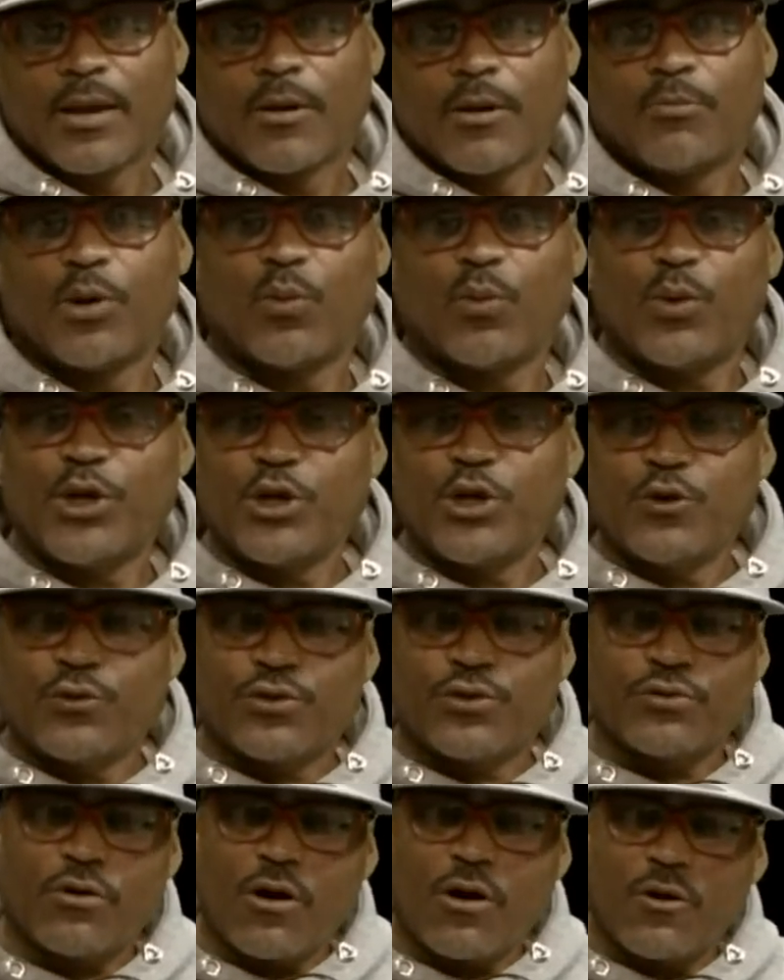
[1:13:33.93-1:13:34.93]
But when you
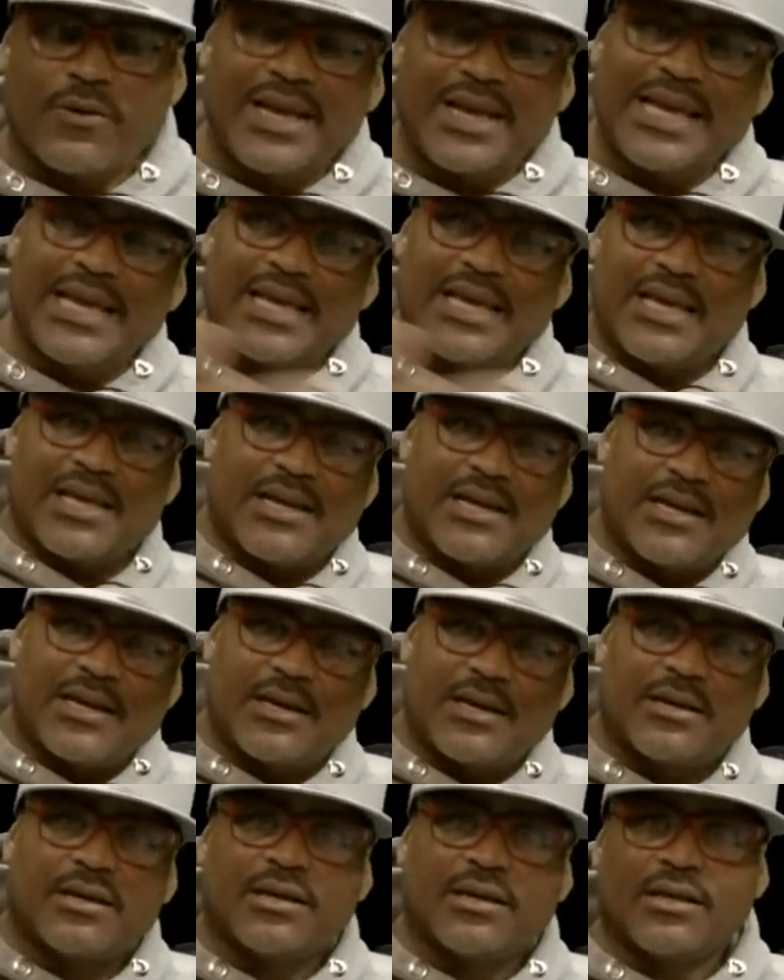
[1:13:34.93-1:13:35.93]
throw in
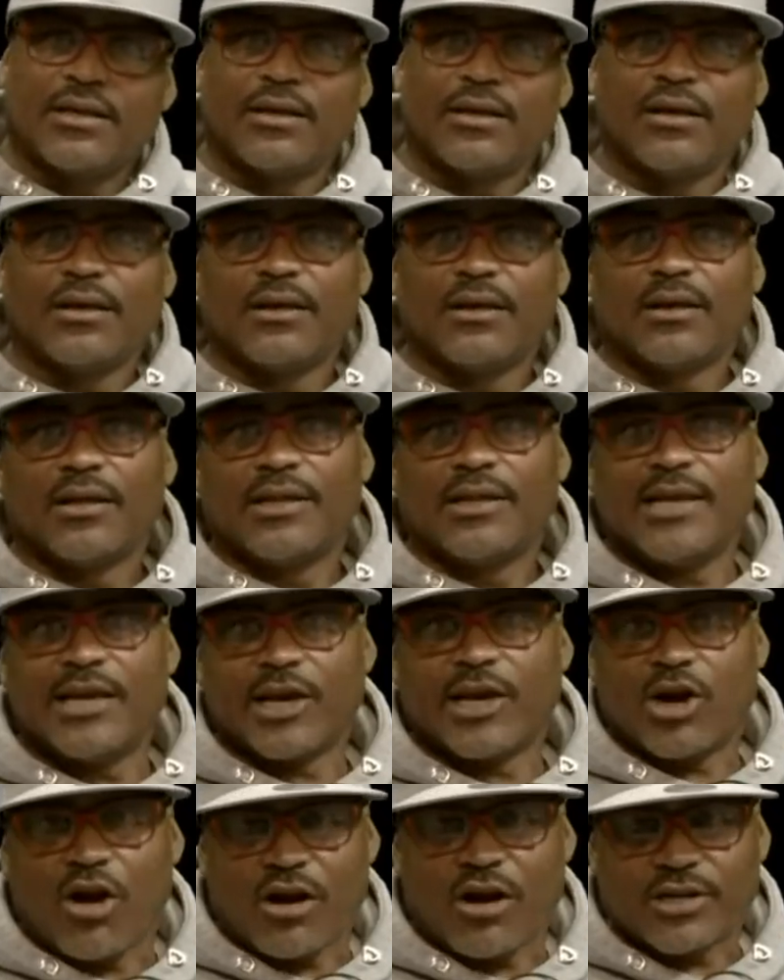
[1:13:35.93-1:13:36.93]
the
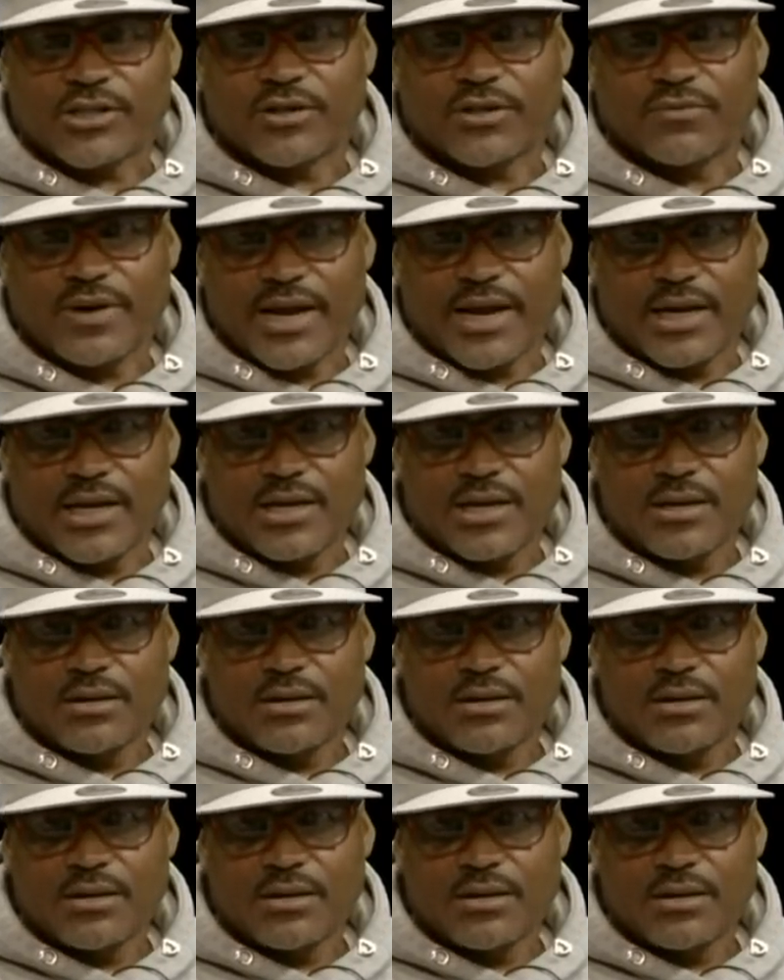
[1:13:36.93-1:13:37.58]
incarcerated,